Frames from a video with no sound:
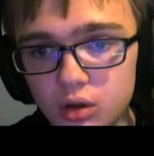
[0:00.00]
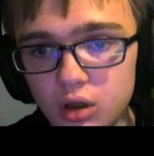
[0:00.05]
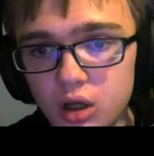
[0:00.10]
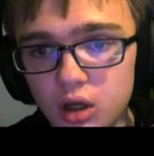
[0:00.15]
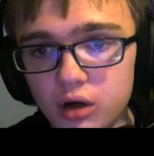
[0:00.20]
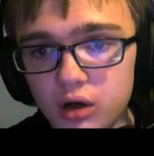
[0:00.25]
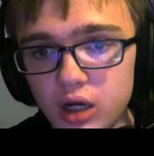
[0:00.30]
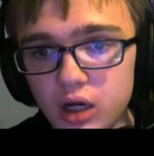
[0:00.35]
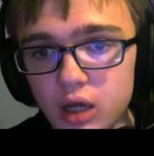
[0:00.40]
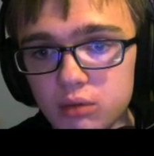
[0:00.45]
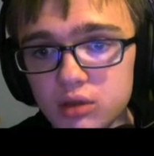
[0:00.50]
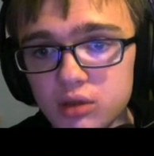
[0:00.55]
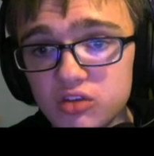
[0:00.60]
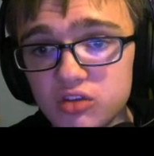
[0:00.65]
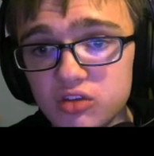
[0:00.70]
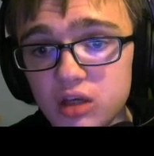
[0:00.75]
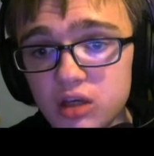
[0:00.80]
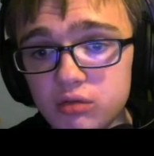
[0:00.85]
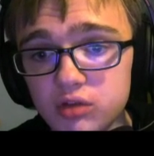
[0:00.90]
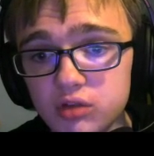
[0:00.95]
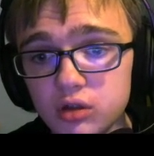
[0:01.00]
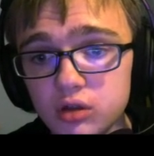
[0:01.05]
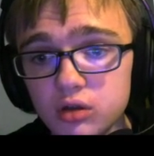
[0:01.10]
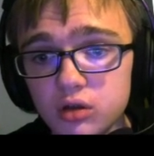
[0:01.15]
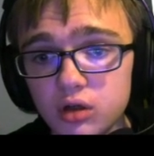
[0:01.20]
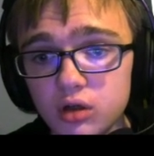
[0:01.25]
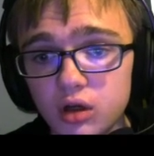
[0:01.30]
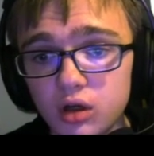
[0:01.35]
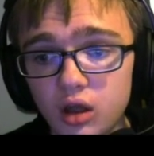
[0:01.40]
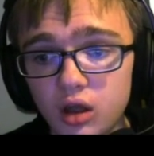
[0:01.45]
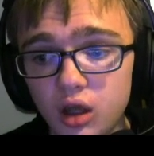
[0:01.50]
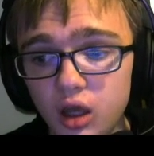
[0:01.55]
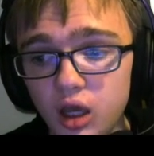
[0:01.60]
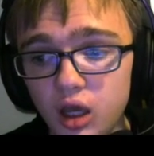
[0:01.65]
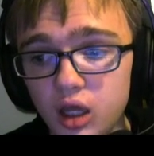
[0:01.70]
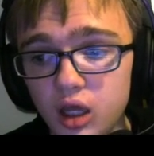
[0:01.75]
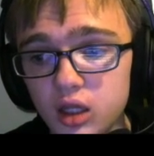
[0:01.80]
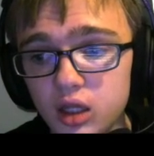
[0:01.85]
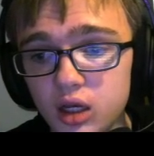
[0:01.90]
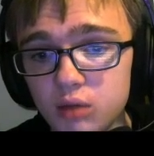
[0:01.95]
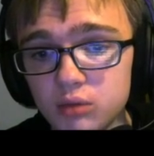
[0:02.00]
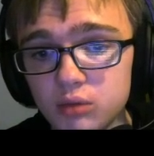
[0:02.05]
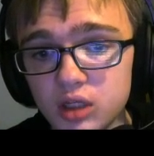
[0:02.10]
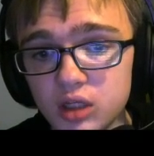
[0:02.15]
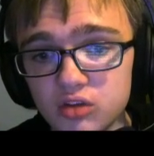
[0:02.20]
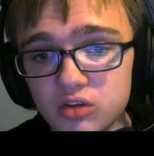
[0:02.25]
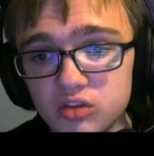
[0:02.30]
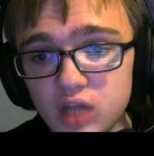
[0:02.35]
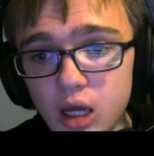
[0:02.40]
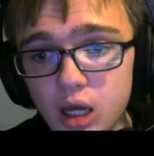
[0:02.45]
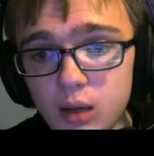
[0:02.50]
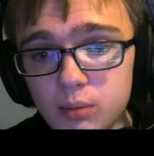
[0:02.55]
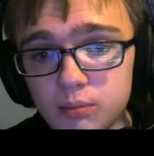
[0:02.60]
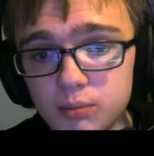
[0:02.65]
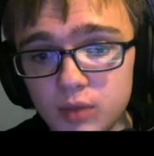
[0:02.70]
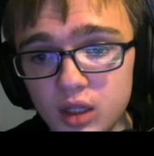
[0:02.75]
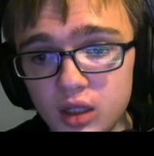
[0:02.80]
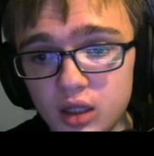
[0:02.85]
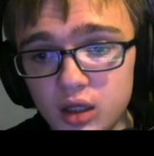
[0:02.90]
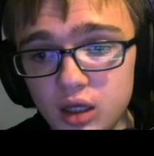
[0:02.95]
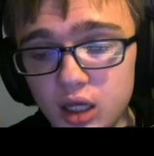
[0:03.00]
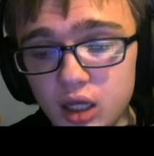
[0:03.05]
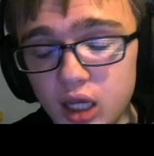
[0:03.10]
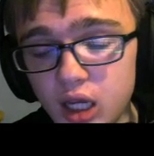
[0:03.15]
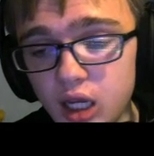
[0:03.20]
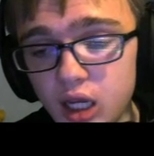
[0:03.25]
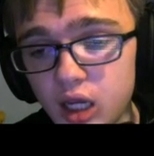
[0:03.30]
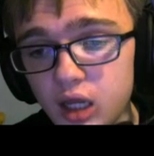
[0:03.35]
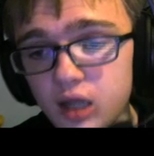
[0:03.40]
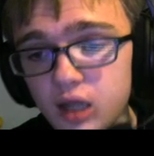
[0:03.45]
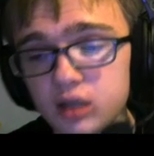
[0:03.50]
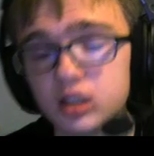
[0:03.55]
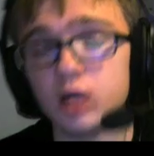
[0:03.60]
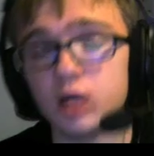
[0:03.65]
Alright, I'm going to save here, and then I'm going to stop, and